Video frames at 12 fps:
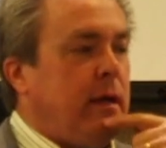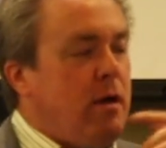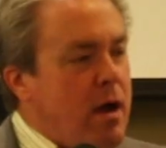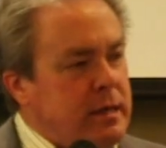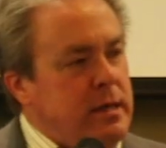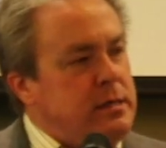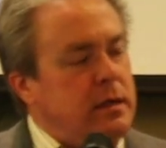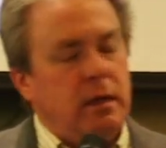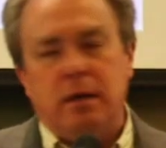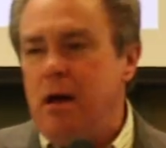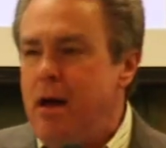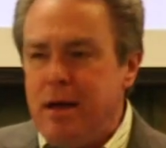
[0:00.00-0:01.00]
God doesn't,
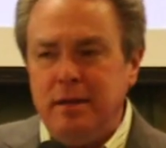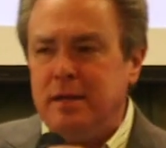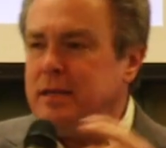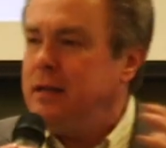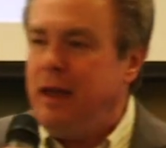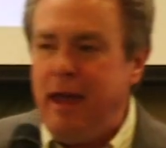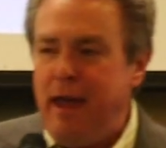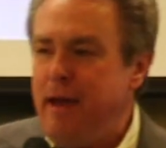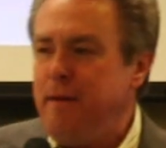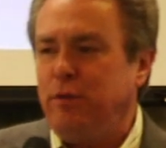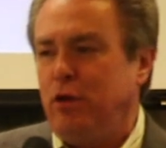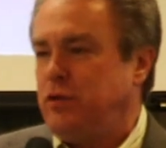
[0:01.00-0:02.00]
God doesn't
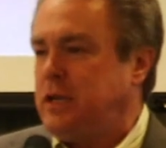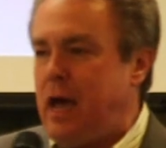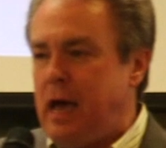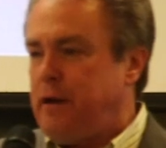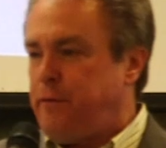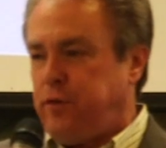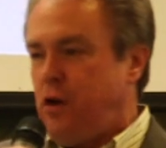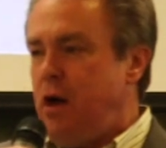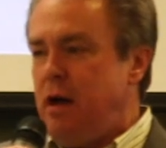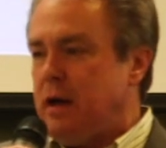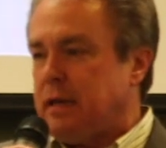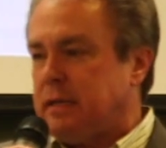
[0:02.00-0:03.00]
have those kind of
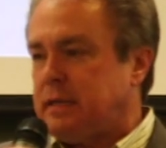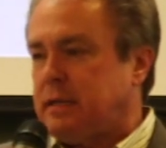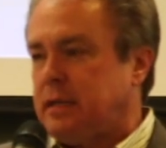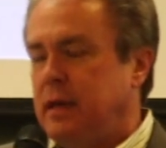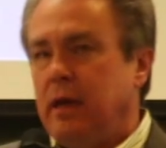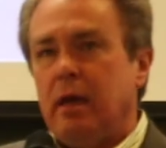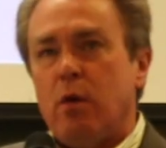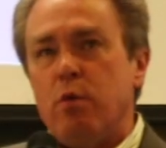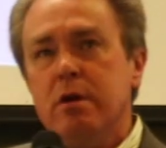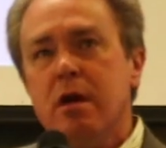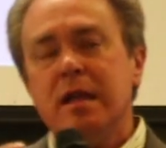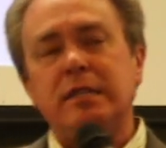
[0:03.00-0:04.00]
flaws. We're
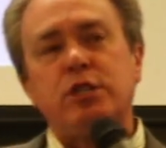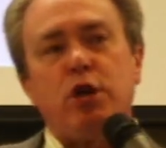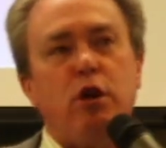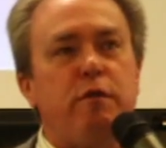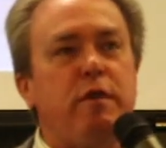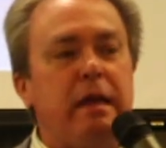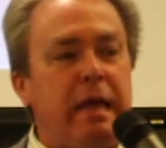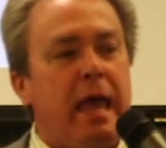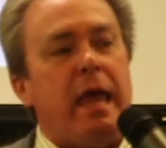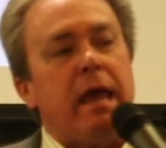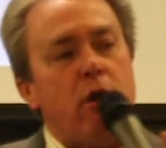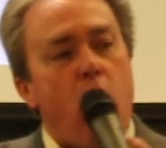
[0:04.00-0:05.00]
not serving
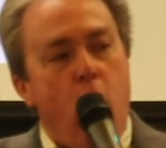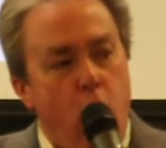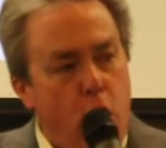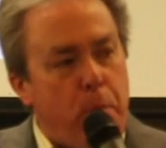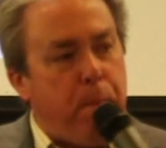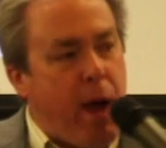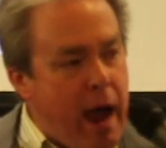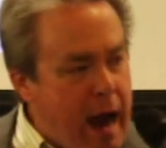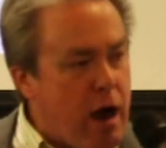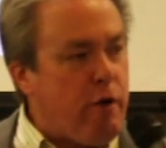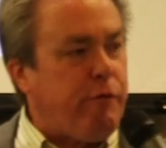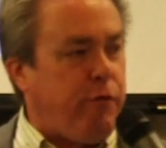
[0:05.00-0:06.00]
an all
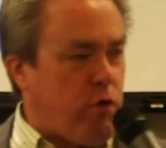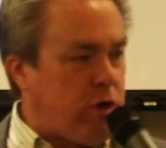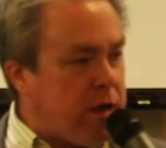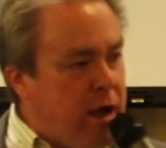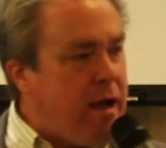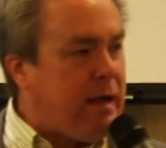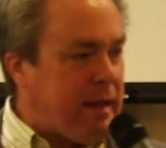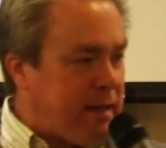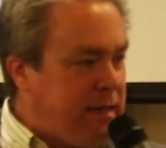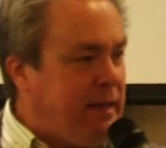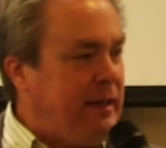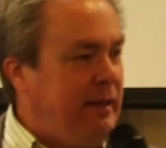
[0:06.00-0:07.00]
powerful God